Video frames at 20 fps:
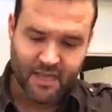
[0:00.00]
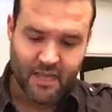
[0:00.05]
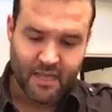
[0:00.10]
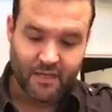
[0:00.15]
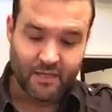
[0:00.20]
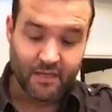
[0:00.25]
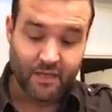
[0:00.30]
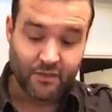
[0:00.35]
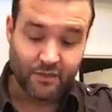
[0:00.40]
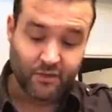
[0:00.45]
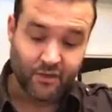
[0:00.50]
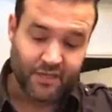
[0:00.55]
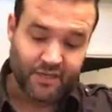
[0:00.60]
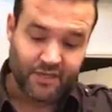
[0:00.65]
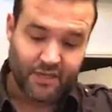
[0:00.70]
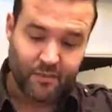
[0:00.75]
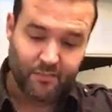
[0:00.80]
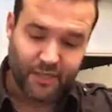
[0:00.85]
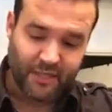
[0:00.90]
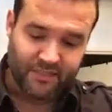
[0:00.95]
Another great
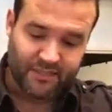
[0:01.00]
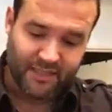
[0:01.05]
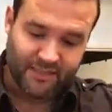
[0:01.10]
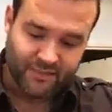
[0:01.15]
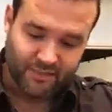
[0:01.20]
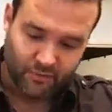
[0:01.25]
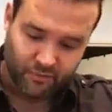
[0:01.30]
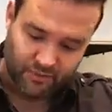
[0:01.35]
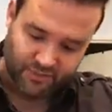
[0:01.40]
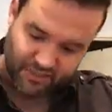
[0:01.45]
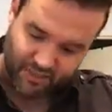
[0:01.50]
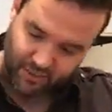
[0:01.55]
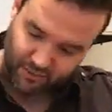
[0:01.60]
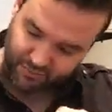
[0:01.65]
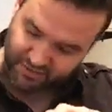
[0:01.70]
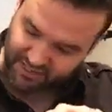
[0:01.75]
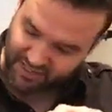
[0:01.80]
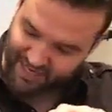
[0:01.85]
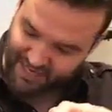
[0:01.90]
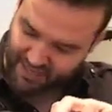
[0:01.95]
thing about that too is it helps
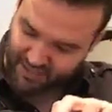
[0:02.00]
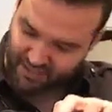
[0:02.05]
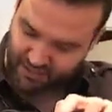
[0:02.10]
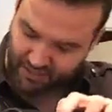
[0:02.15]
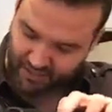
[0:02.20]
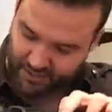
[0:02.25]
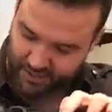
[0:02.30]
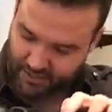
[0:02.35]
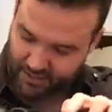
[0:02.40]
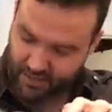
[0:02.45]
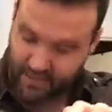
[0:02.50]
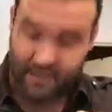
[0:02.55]
to insulate it.